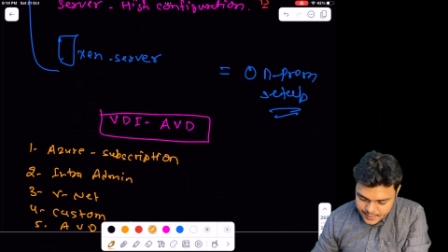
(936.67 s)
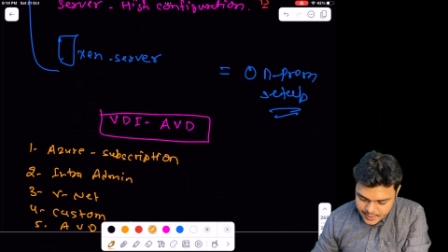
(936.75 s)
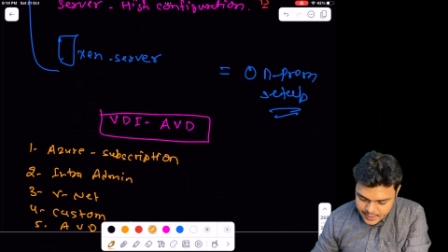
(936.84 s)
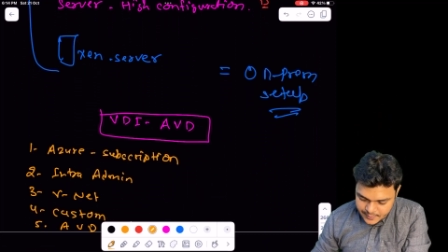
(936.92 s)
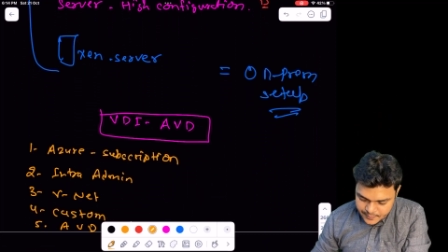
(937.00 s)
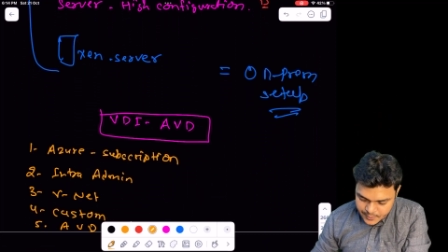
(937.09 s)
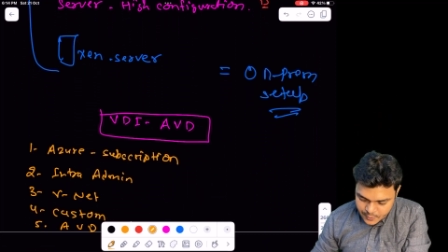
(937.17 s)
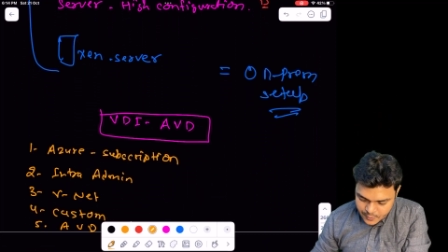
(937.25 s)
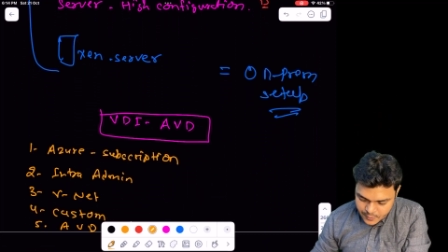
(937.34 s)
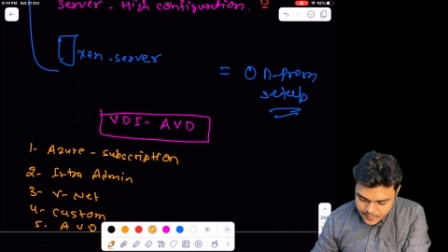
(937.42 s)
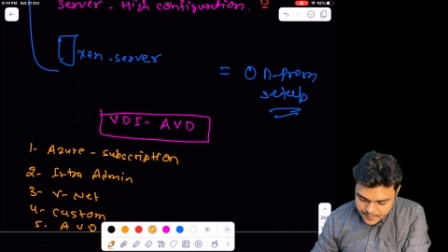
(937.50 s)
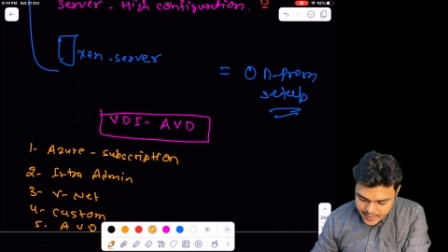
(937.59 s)
give
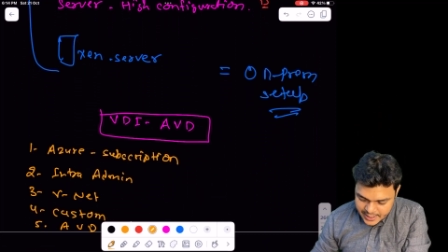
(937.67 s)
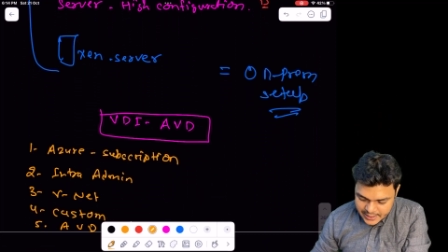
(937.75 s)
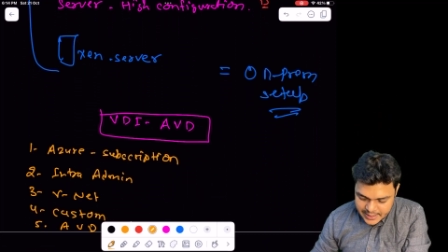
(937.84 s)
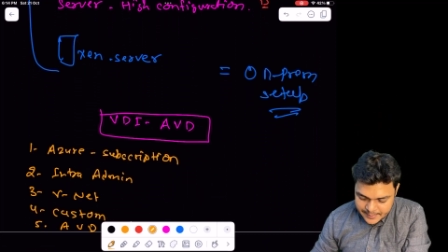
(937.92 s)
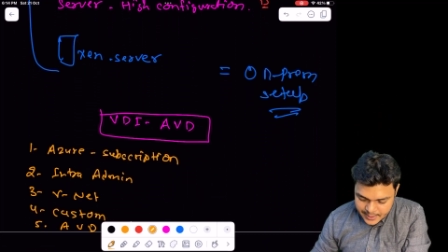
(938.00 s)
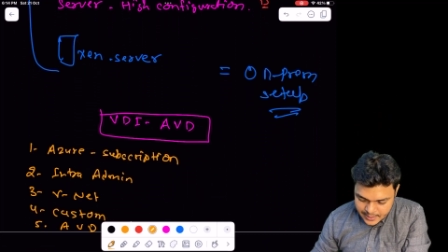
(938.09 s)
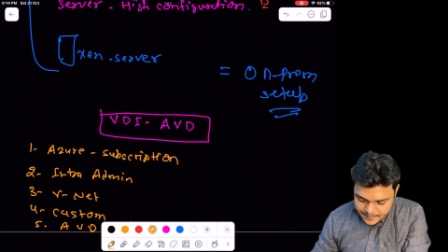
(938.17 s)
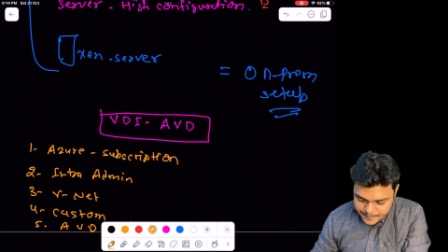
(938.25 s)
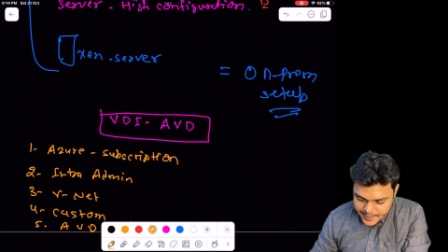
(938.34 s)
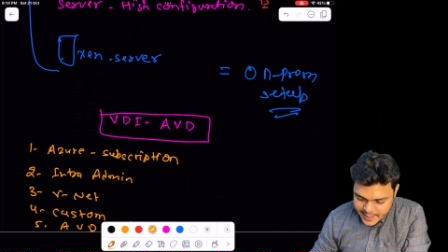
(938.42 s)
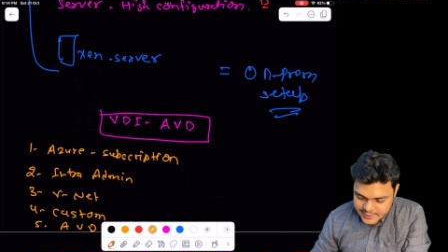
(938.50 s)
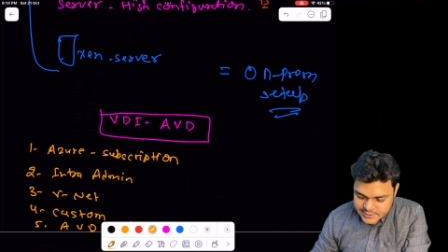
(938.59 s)
you my label
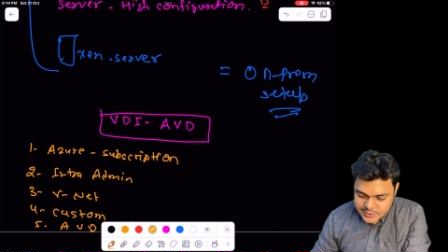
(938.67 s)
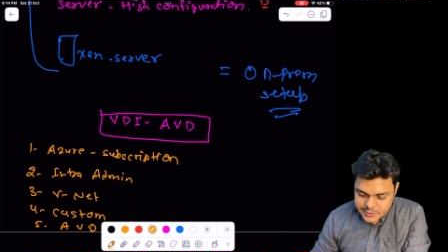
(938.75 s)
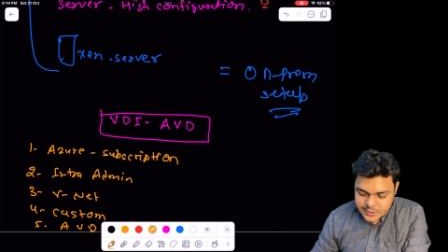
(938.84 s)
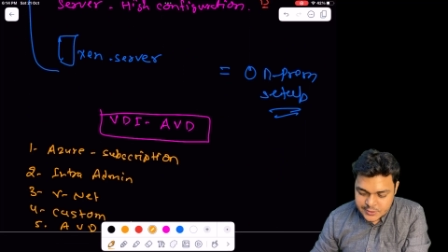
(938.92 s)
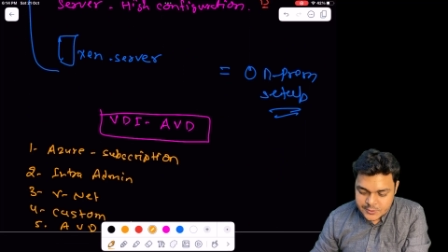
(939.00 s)
best